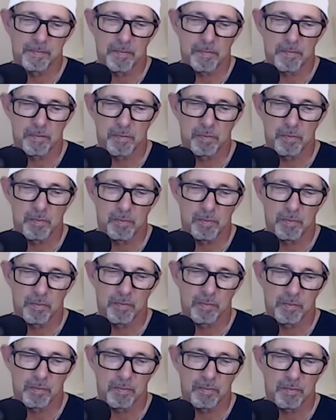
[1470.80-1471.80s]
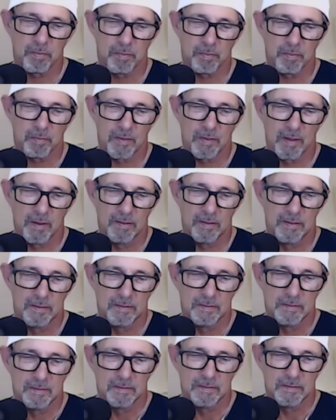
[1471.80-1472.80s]

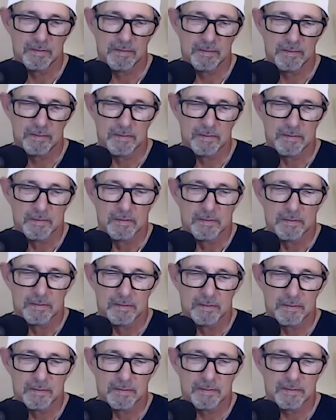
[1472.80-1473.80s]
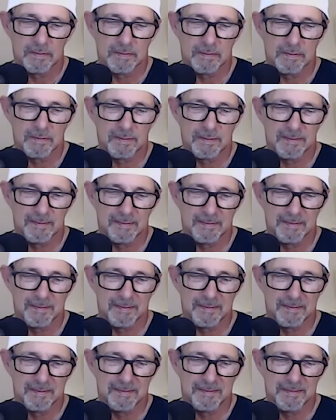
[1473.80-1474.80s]

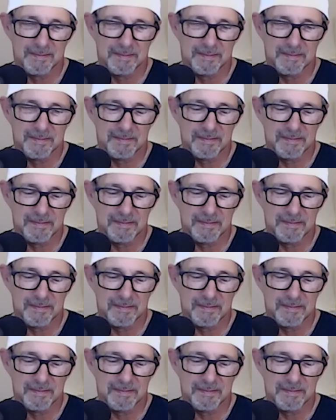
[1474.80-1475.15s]
(silent)